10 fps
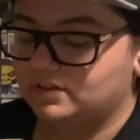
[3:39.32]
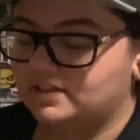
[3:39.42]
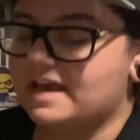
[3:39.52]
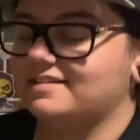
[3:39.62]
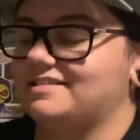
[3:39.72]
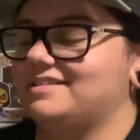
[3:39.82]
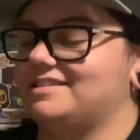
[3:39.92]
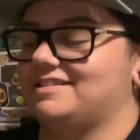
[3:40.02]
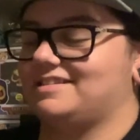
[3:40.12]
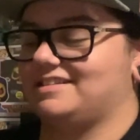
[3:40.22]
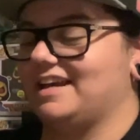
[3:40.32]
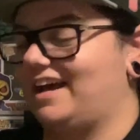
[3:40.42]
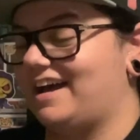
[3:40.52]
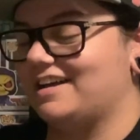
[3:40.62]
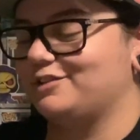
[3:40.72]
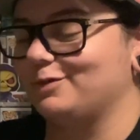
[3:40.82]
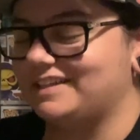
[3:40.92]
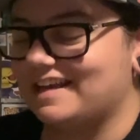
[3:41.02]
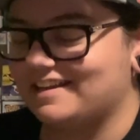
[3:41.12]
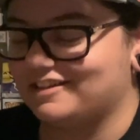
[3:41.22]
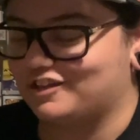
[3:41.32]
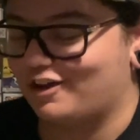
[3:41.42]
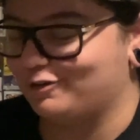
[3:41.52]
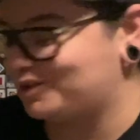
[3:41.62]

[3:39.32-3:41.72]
Yes! Haha, so we're getting a turtle